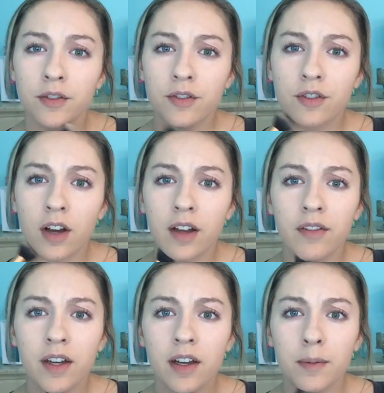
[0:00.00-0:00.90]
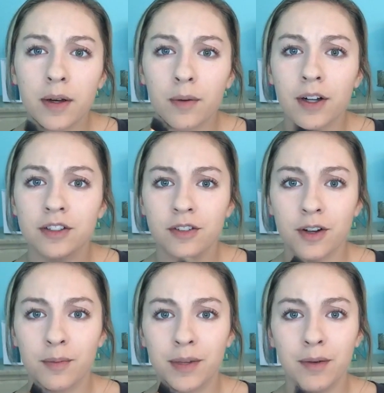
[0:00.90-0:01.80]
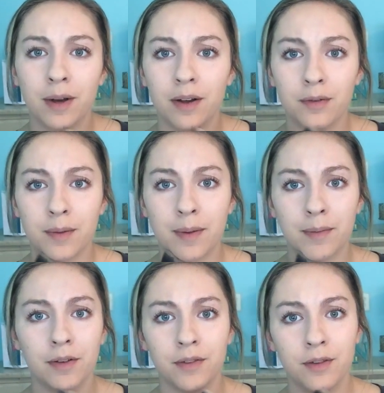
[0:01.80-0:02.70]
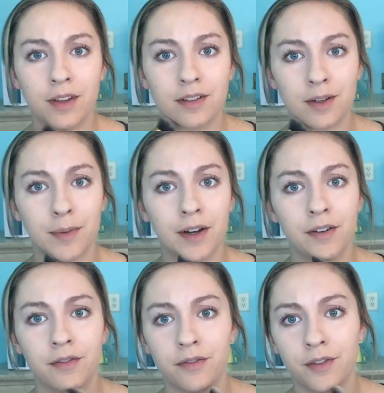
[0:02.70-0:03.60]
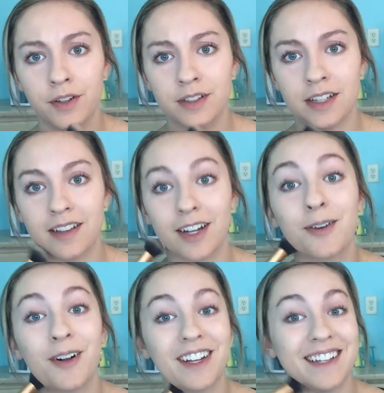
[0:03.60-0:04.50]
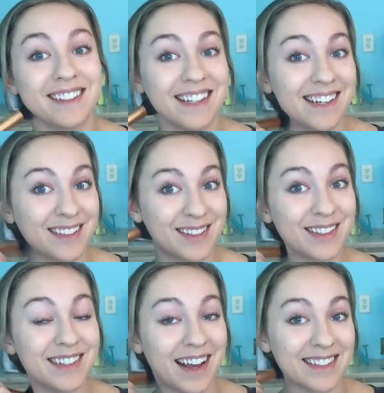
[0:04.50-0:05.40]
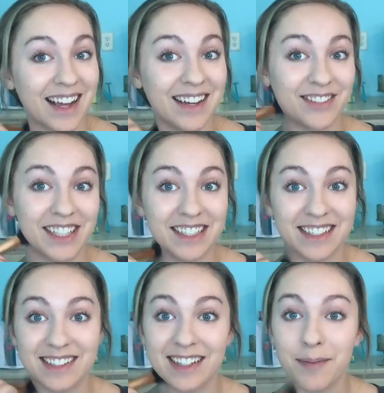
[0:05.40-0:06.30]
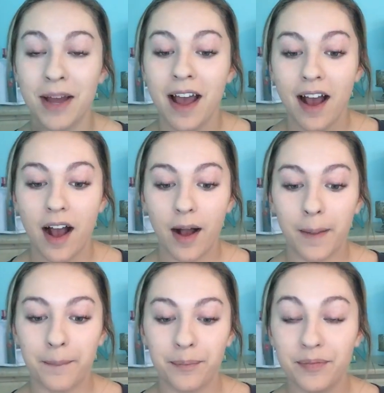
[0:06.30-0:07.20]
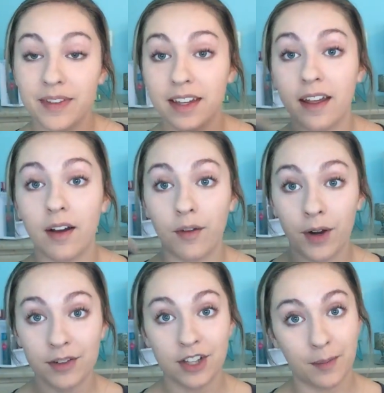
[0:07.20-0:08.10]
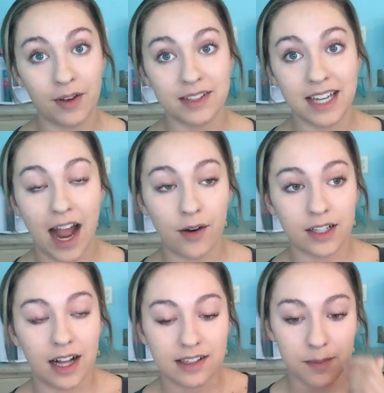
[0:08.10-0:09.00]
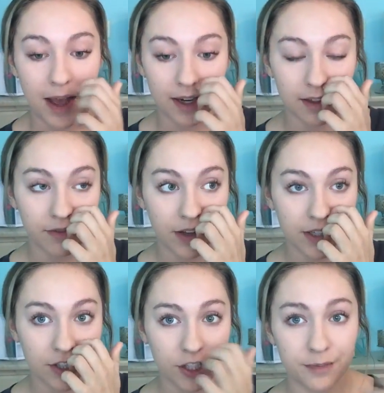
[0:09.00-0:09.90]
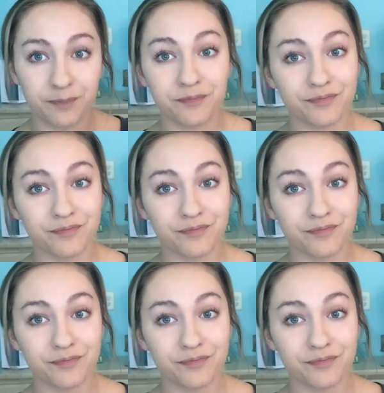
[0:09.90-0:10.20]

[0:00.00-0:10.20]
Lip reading: Driving, I better watch the road, be well, remember few things are better for skin than quality Z's. Yes, I really need to sleep. What I was talking about is the Hourglass Immaculate Foundation.